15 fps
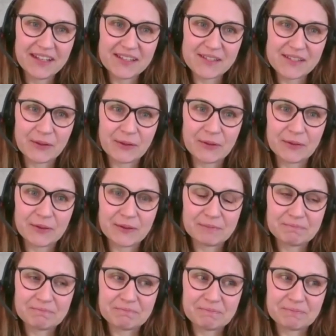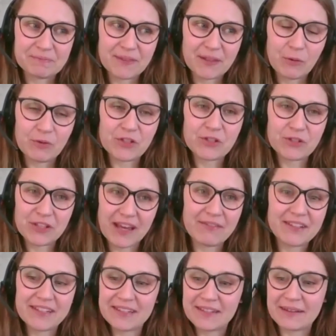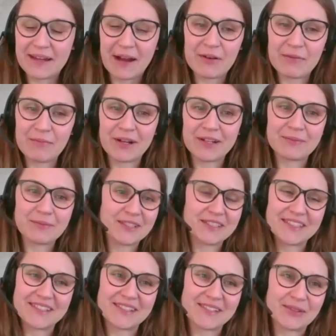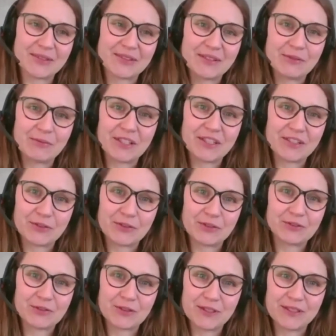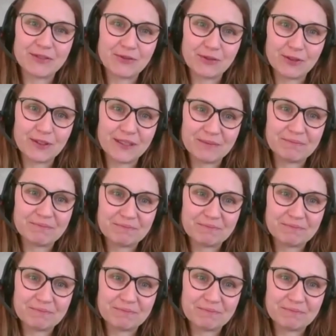So we should have it in our mind, but it's not that we can control it fully.